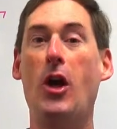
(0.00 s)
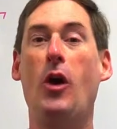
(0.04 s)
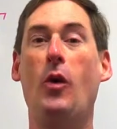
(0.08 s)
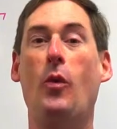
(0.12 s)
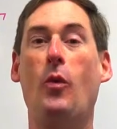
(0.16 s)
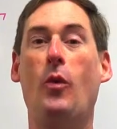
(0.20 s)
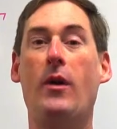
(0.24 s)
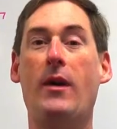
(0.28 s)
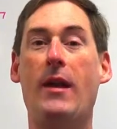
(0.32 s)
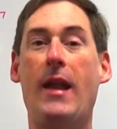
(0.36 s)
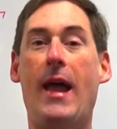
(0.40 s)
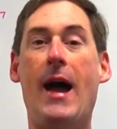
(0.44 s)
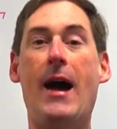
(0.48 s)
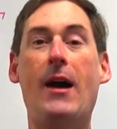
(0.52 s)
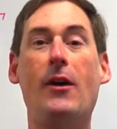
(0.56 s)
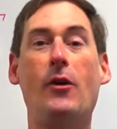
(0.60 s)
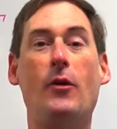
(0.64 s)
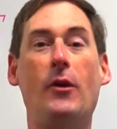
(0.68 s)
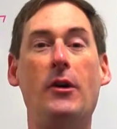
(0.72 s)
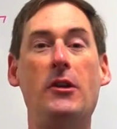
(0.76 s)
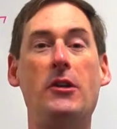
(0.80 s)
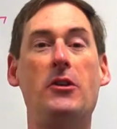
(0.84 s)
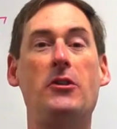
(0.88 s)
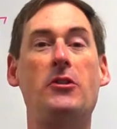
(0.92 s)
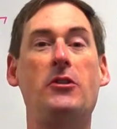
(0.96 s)
We're now
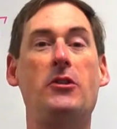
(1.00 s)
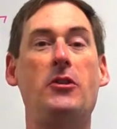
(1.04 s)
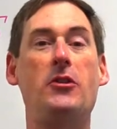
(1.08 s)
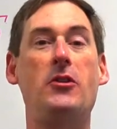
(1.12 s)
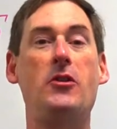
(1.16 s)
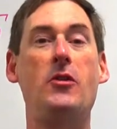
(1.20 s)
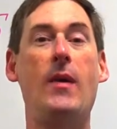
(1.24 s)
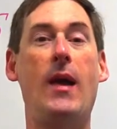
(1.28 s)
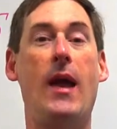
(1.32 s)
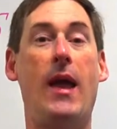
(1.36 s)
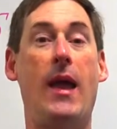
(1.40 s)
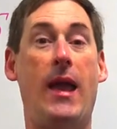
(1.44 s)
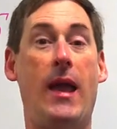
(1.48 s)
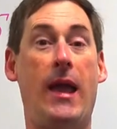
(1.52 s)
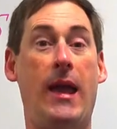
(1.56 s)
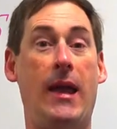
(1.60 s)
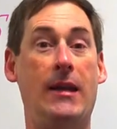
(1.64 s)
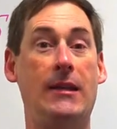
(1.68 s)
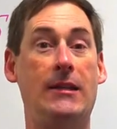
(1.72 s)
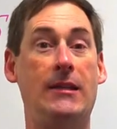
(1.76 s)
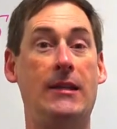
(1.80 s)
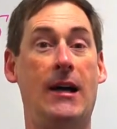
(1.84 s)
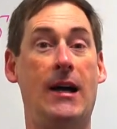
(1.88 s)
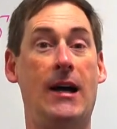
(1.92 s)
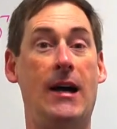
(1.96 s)
going to do
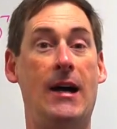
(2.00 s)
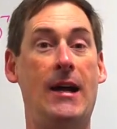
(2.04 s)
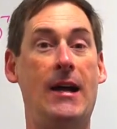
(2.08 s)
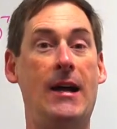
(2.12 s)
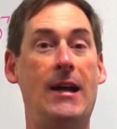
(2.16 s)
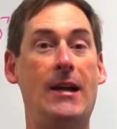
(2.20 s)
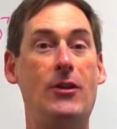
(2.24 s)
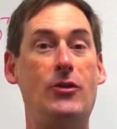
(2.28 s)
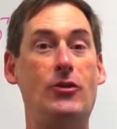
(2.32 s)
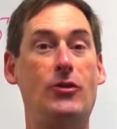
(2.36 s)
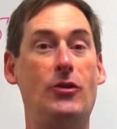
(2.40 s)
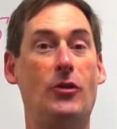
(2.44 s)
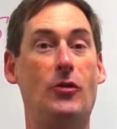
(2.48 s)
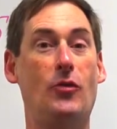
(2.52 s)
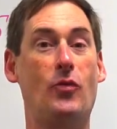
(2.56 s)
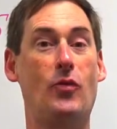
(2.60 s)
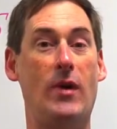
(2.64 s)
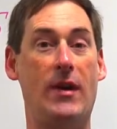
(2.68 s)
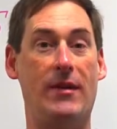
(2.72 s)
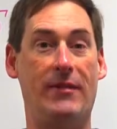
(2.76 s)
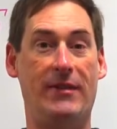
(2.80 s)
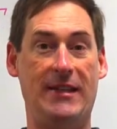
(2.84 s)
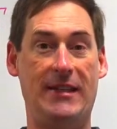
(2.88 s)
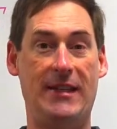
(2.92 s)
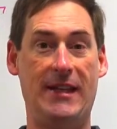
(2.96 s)

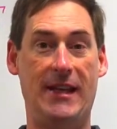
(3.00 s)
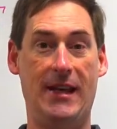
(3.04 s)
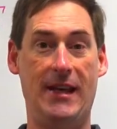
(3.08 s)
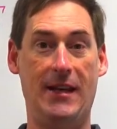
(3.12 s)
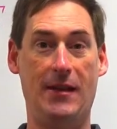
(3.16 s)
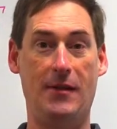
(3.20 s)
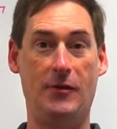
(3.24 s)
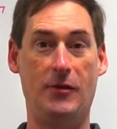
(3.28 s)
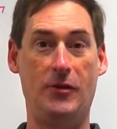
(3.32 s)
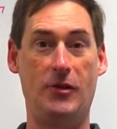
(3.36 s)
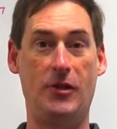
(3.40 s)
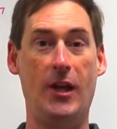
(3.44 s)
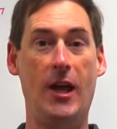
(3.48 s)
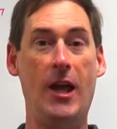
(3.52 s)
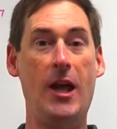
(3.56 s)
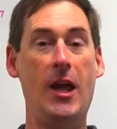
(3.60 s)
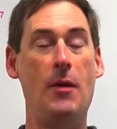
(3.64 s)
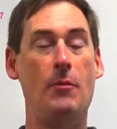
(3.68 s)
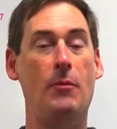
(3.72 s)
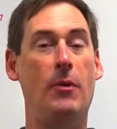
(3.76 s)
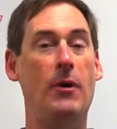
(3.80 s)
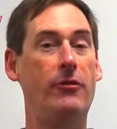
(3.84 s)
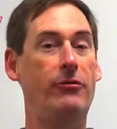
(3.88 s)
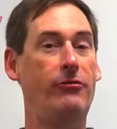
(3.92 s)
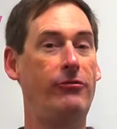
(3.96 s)
antiderivatives.
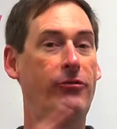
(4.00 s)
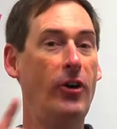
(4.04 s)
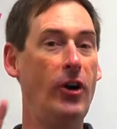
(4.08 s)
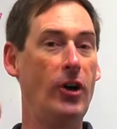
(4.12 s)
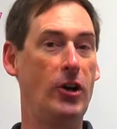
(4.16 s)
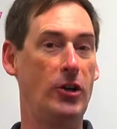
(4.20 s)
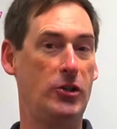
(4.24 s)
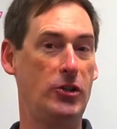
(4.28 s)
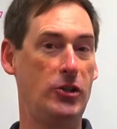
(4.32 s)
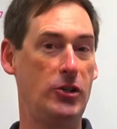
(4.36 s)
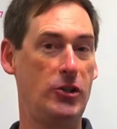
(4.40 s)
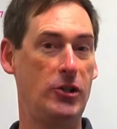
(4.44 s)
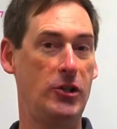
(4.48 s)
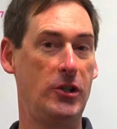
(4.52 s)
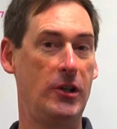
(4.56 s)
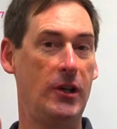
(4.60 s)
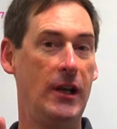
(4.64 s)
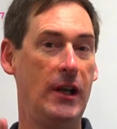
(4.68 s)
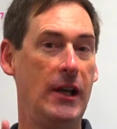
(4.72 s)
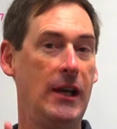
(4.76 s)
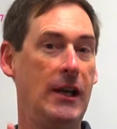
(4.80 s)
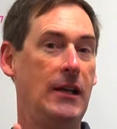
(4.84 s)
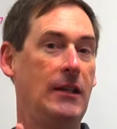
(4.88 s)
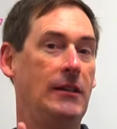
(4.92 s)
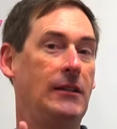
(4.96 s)
But first,
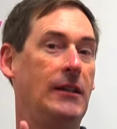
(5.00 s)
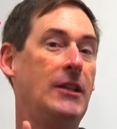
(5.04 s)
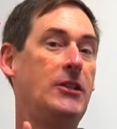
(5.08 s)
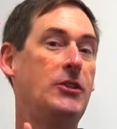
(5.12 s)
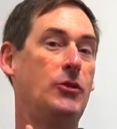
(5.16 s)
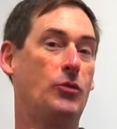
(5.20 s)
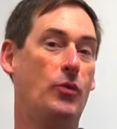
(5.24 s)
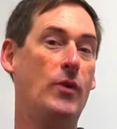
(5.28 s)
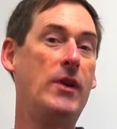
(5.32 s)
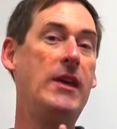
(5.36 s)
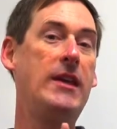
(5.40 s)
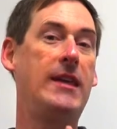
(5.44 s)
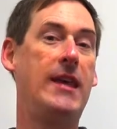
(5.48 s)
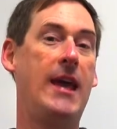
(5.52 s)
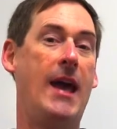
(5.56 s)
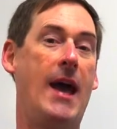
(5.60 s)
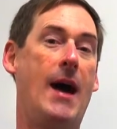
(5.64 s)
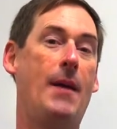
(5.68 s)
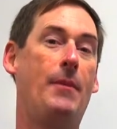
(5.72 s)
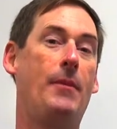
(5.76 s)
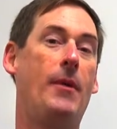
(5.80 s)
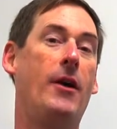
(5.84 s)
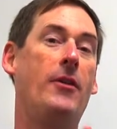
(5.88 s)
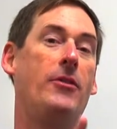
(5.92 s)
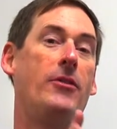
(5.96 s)
let's
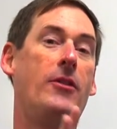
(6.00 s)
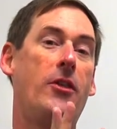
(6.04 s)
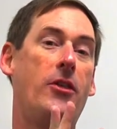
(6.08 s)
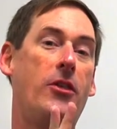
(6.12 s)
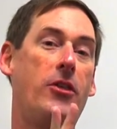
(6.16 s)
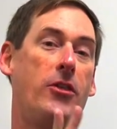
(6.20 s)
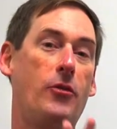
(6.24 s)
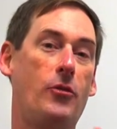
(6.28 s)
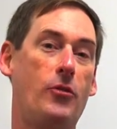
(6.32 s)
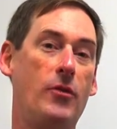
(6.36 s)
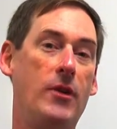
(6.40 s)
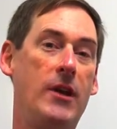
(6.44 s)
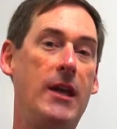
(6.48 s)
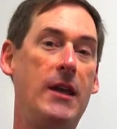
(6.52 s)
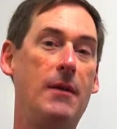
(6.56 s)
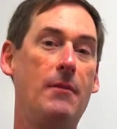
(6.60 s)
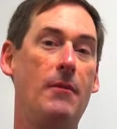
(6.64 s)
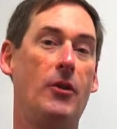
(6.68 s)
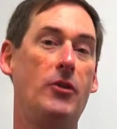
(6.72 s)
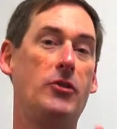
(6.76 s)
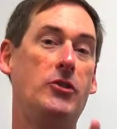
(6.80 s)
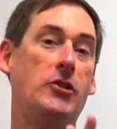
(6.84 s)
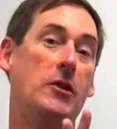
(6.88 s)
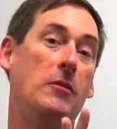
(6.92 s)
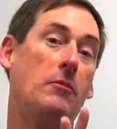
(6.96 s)
recap on the 3
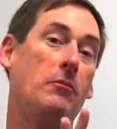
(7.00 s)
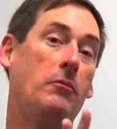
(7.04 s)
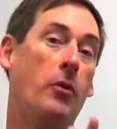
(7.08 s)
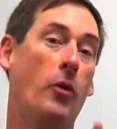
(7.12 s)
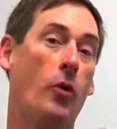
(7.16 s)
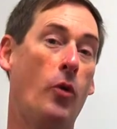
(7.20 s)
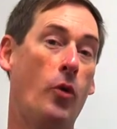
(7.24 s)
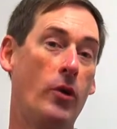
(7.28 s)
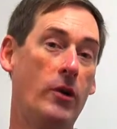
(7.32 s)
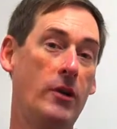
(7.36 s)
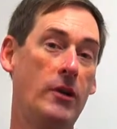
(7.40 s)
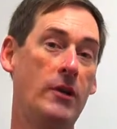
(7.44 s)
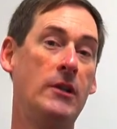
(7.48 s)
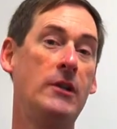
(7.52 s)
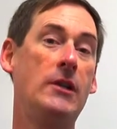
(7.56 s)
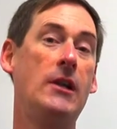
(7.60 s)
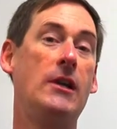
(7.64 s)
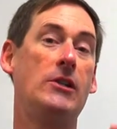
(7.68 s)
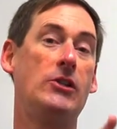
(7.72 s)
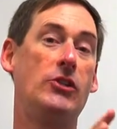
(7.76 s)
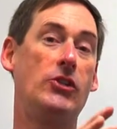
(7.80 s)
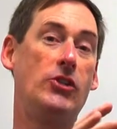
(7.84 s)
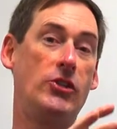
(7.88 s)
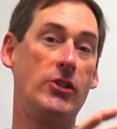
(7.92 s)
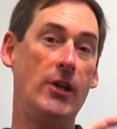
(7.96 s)
most important
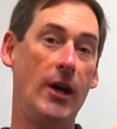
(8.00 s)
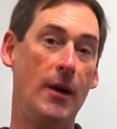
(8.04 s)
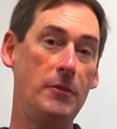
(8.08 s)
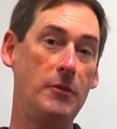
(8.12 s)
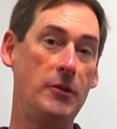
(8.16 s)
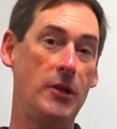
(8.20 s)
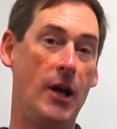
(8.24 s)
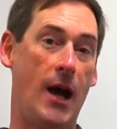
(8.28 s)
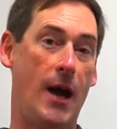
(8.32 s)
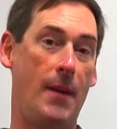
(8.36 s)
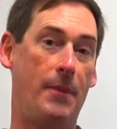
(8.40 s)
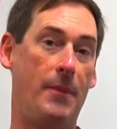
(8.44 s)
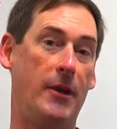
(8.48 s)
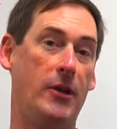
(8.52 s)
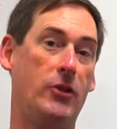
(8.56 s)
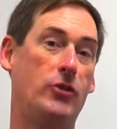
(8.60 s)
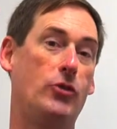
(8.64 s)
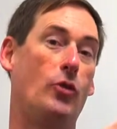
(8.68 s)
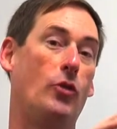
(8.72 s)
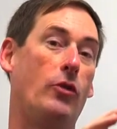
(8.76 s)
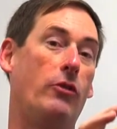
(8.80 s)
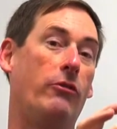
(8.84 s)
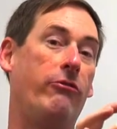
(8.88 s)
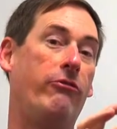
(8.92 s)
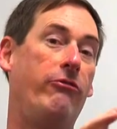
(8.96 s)
subtopics
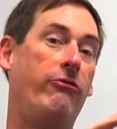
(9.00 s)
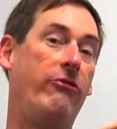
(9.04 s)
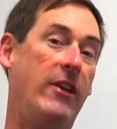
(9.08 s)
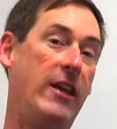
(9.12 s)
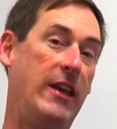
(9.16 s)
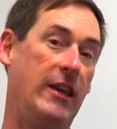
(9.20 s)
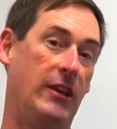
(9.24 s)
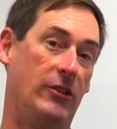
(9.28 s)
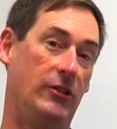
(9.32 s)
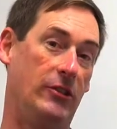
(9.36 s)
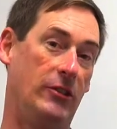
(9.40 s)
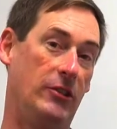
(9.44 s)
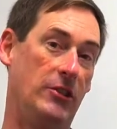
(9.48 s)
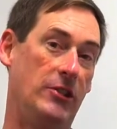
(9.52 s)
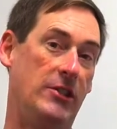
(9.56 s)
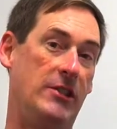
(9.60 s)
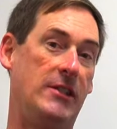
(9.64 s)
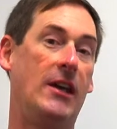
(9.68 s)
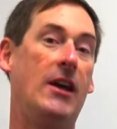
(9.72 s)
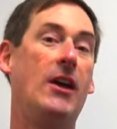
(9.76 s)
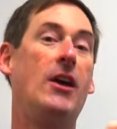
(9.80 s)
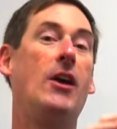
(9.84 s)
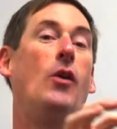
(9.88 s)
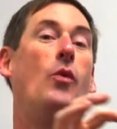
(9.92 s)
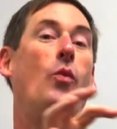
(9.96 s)
or fields
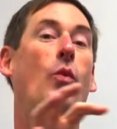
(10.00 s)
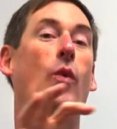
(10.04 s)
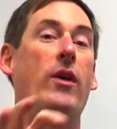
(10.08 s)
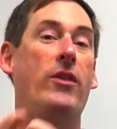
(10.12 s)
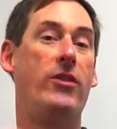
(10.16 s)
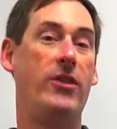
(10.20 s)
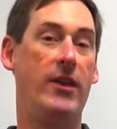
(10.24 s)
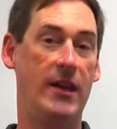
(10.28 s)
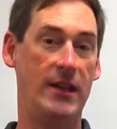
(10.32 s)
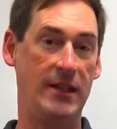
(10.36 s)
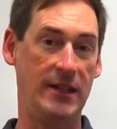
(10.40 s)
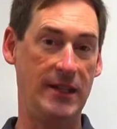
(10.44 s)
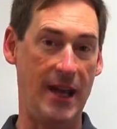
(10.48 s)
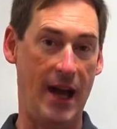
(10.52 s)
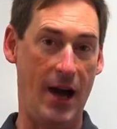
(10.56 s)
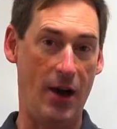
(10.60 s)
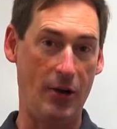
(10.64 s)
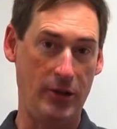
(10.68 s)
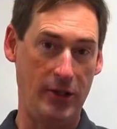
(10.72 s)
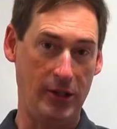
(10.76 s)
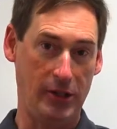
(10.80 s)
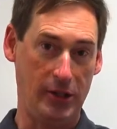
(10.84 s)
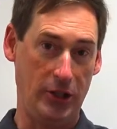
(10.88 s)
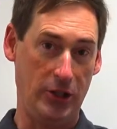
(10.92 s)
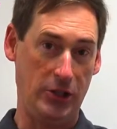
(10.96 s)
within
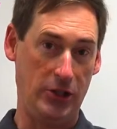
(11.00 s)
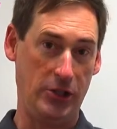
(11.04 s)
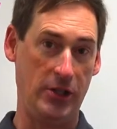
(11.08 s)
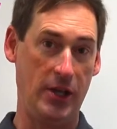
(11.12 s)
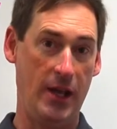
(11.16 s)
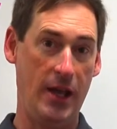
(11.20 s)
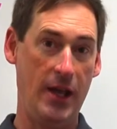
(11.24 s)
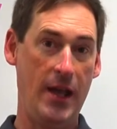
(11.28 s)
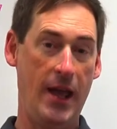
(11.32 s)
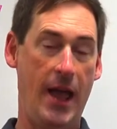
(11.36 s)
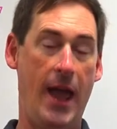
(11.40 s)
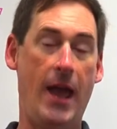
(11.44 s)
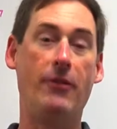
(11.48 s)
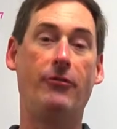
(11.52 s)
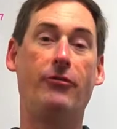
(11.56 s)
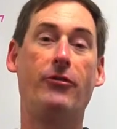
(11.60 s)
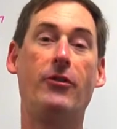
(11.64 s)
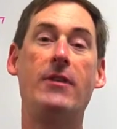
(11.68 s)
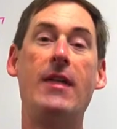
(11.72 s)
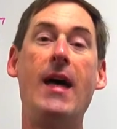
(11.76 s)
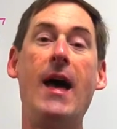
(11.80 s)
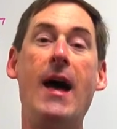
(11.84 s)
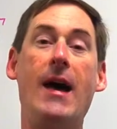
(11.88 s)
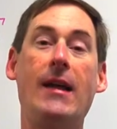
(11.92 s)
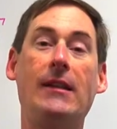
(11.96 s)
calculus. And for
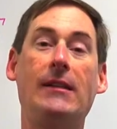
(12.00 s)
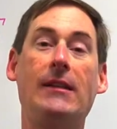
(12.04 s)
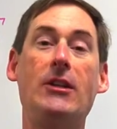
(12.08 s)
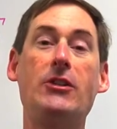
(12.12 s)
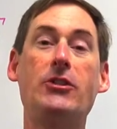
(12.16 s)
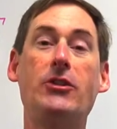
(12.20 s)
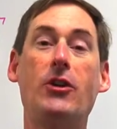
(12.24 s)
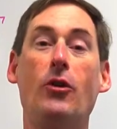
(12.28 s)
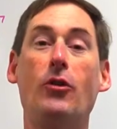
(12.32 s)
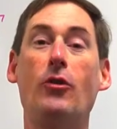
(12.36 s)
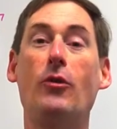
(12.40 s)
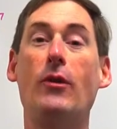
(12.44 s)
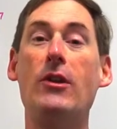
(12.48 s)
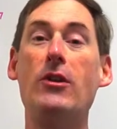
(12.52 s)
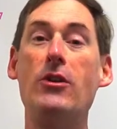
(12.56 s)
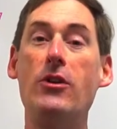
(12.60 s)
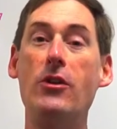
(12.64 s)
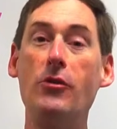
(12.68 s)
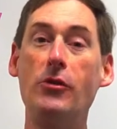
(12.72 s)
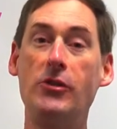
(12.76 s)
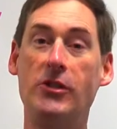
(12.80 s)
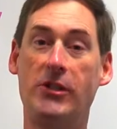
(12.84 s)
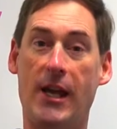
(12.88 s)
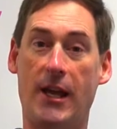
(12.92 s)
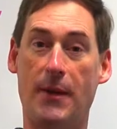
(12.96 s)
that, let's go to a
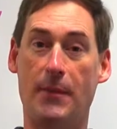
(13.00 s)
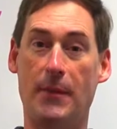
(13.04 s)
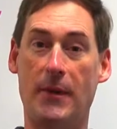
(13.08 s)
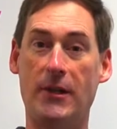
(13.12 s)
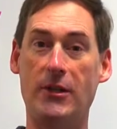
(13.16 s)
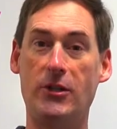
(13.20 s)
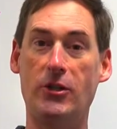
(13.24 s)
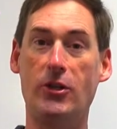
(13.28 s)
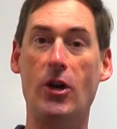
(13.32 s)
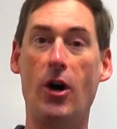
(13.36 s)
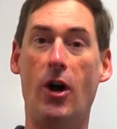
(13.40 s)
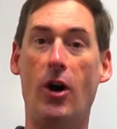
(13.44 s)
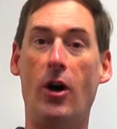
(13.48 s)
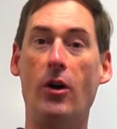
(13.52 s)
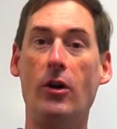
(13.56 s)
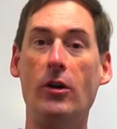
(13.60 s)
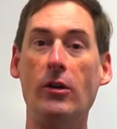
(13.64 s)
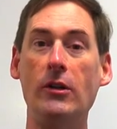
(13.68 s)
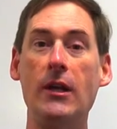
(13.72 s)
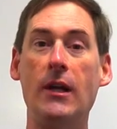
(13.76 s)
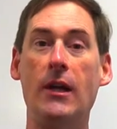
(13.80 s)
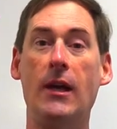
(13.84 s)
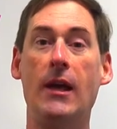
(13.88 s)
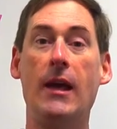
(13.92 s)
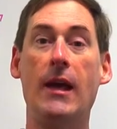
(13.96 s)
new segment
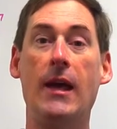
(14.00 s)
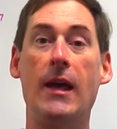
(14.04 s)
called